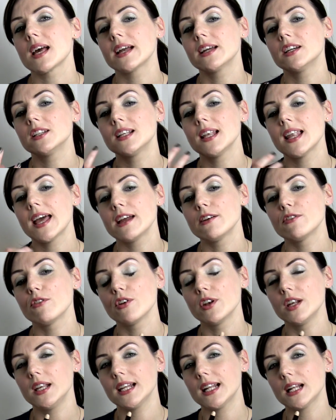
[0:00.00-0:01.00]
I could layer
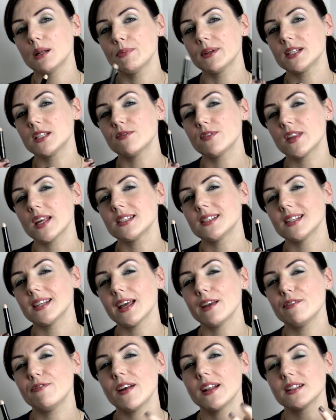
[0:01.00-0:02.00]
on a little bit of this and
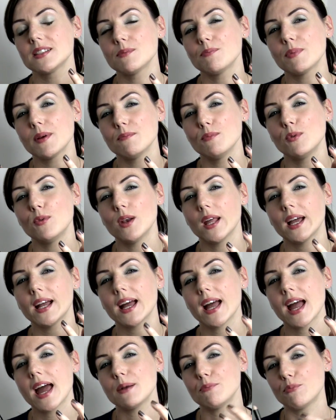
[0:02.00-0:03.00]
I felt a bit more like
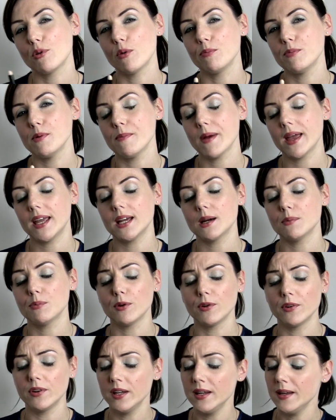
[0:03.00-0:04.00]
I had proper makeup
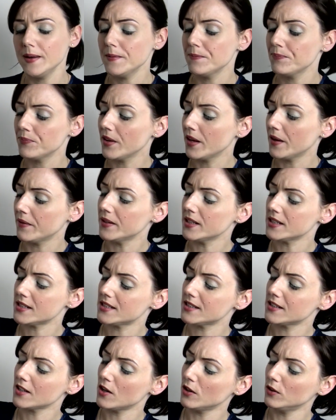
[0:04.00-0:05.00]
on. You know, it's
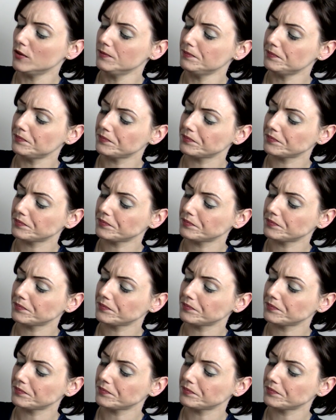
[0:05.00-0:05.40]
so